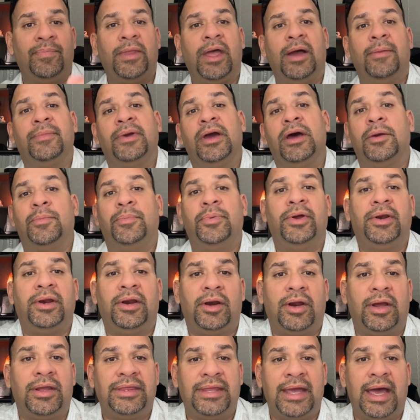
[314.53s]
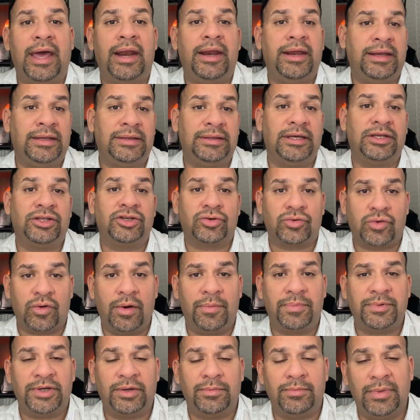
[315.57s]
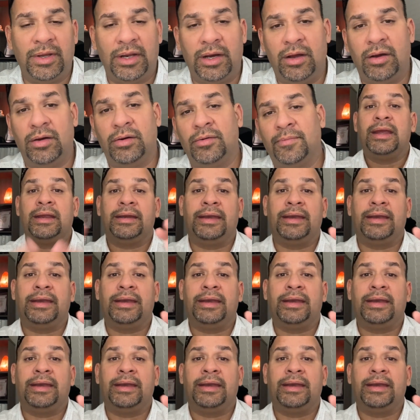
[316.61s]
I'm going to put it, that in the description below.